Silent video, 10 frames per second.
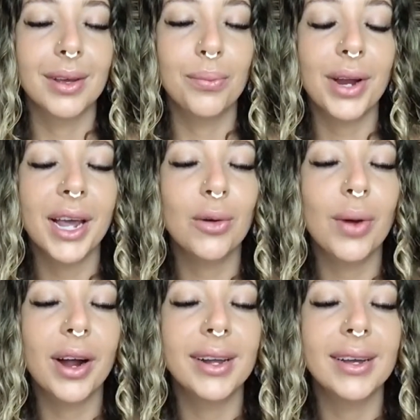bringing
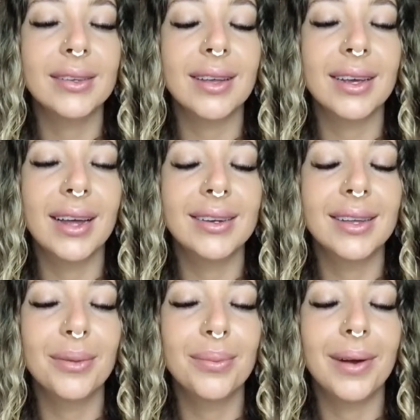awareness again
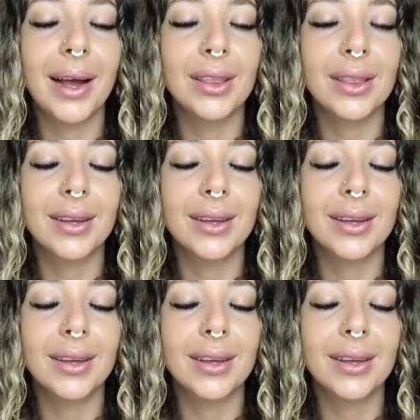to the breath.